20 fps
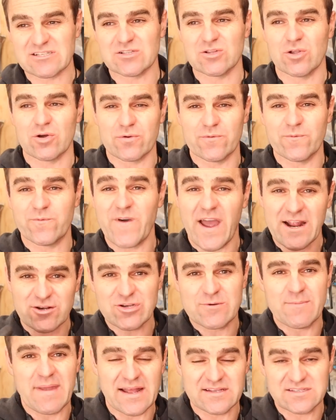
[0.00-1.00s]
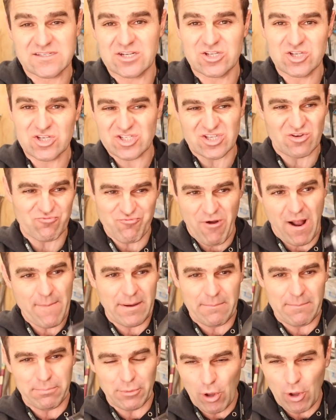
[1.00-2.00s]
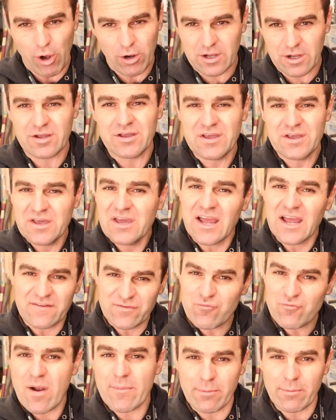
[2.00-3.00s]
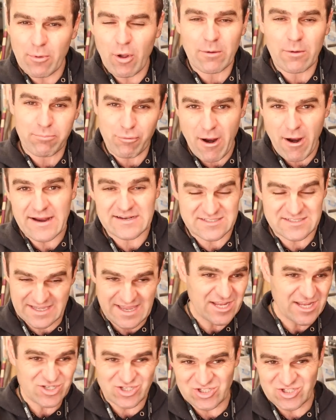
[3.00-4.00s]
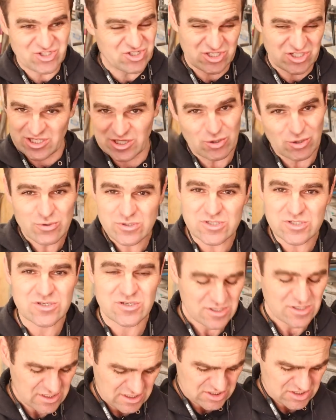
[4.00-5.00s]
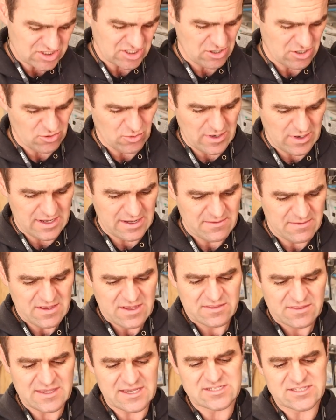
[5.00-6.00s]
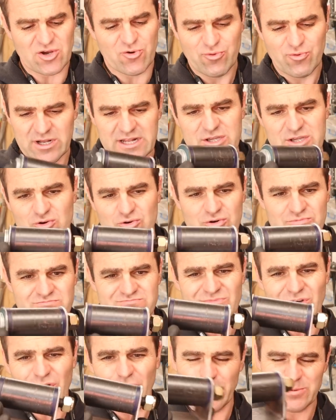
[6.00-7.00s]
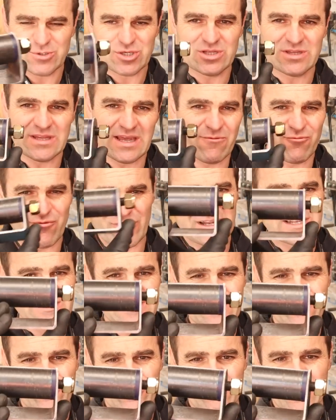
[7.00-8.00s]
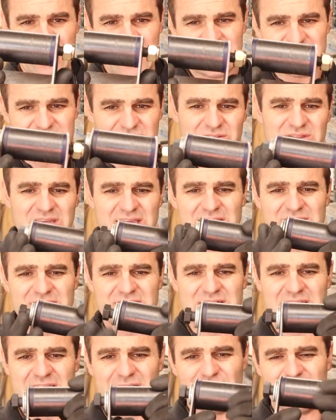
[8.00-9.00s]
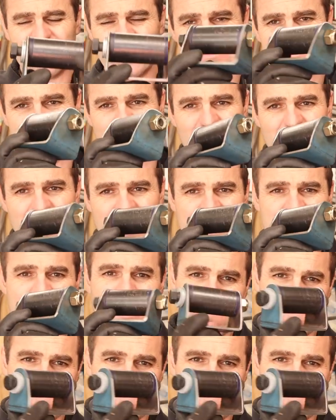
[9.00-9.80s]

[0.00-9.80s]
a lot of factory mounts that are just a rubber block. And if the rubber block breaks, the engine's just loose. So these are a really good option. They're really simple to make. So there is my